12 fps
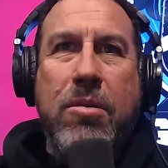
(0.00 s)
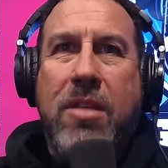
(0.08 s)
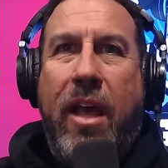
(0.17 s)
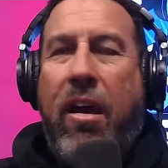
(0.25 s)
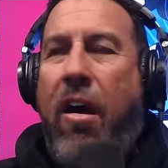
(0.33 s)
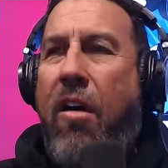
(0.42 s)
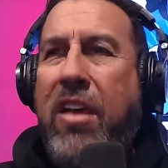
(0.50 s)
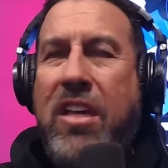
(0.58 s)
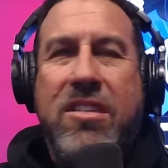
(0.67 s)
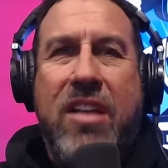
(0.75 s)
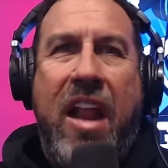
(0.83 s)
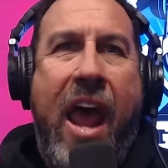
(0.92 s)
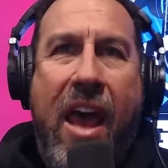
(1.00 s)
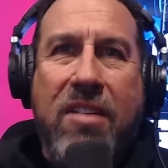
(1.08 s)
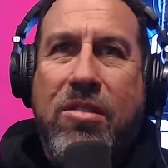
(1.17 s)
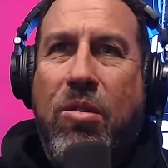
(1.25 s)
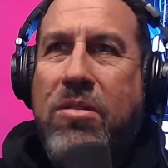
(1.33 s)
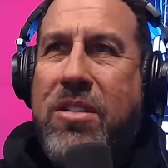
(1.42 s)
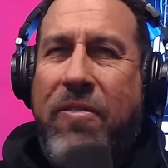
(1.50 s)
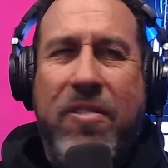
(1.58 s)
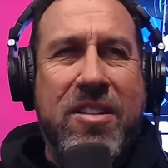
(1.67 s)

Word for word: It was like, oh, he's an asshole and stuff.